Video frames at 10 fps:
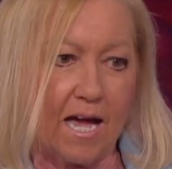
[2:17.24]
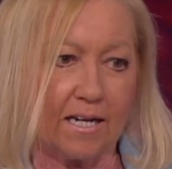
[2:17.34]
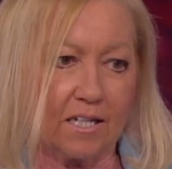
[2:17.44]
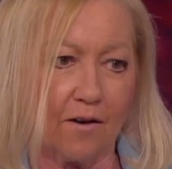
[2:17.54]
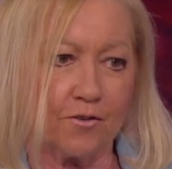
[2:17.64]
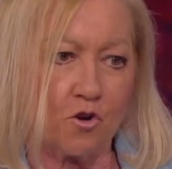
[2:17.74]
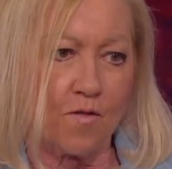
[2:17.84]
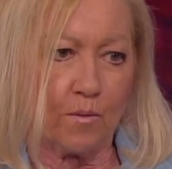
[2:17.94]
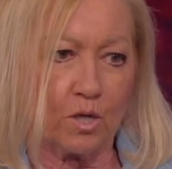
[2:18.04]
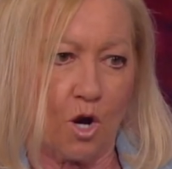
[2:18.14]
And,
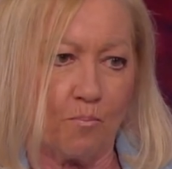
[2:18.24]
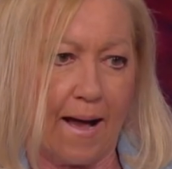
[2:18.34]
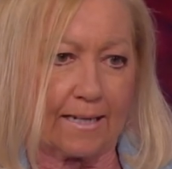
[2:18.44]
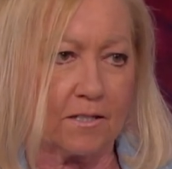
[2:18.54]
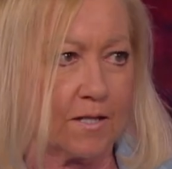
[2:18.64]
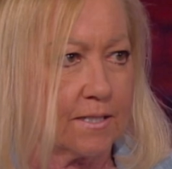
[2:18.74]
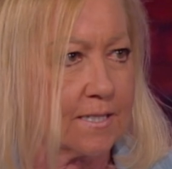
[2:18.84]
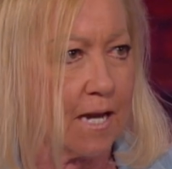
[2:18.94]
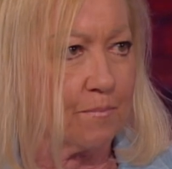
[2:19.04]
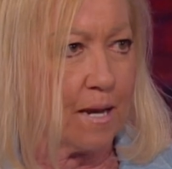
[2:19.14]
Governor, they would go back to the
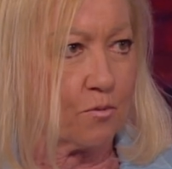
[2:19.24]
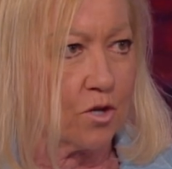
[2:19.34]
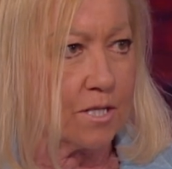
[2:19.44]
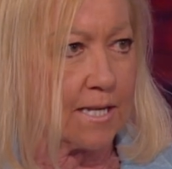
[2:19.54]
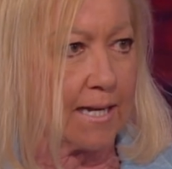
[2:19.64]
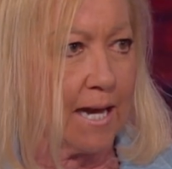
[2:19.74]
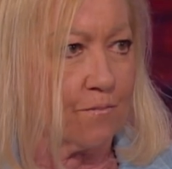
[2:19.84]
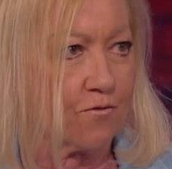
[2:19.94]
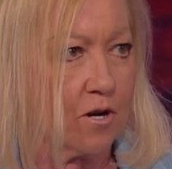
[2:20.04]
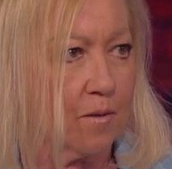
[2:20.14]
same neighborhoods they
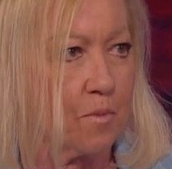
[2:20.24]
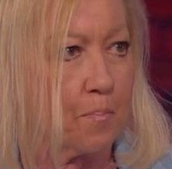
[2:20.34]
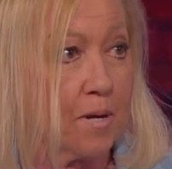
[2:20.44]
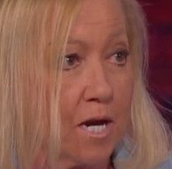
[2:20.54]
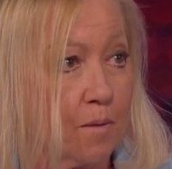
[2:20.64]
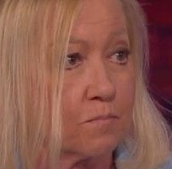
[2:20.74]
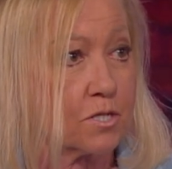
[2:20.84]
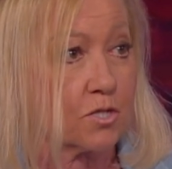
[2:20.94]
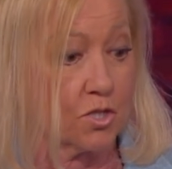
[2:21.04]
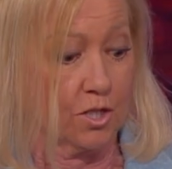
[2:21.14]
came from. The
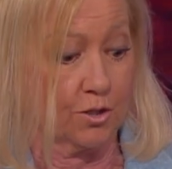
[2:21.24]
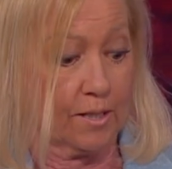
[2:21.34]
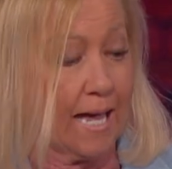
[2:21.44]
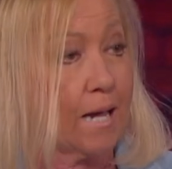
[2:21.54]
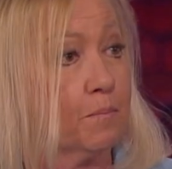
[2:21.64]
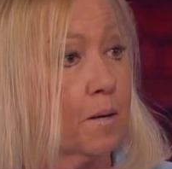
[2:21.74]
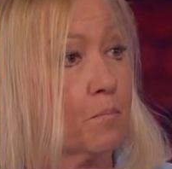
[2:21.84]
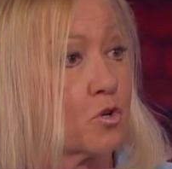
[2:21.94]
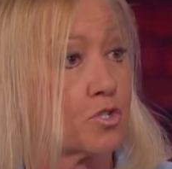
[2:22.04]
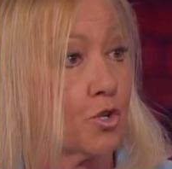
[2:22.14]
pimps, the gang
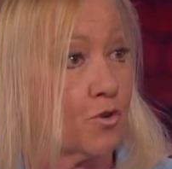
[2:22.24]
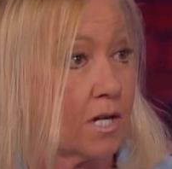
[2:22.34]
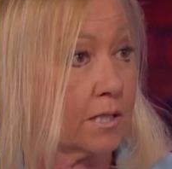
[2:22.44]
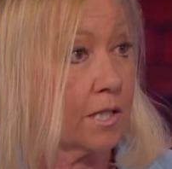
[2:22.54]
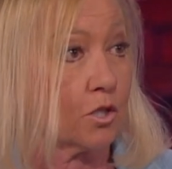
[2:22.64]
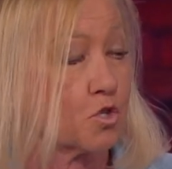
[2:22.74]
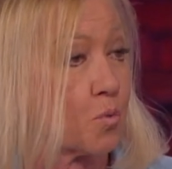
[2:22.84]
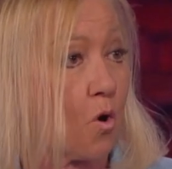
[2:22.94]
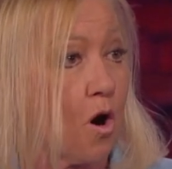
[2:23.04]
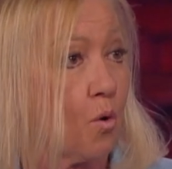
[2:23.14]
members, the drug
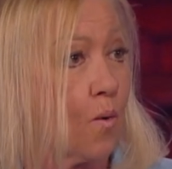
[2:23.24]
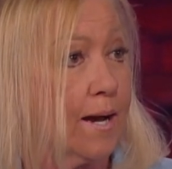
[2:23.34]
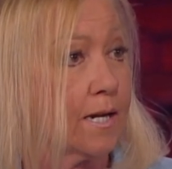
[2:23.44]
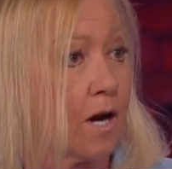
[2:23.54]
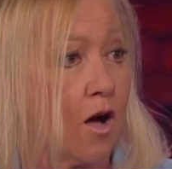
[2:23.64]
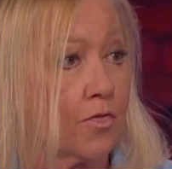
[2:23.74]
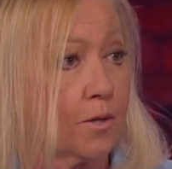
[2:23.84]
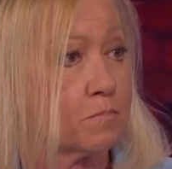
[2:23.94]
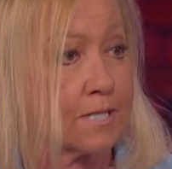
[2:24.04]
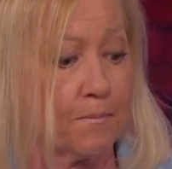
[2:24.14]
dealers were all waiting on
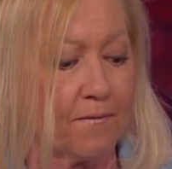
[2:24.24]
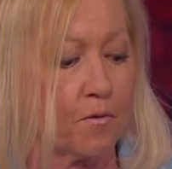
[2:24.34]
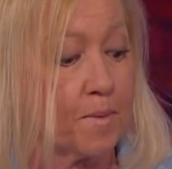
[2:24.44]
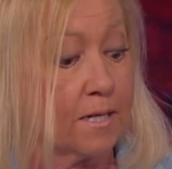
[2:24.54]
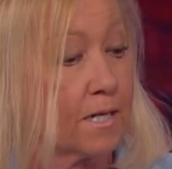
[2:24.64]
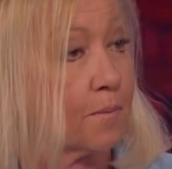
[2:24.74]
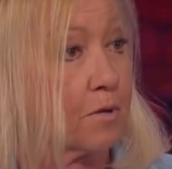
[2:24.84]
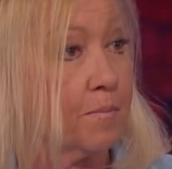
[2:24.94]
them. Some of them ended up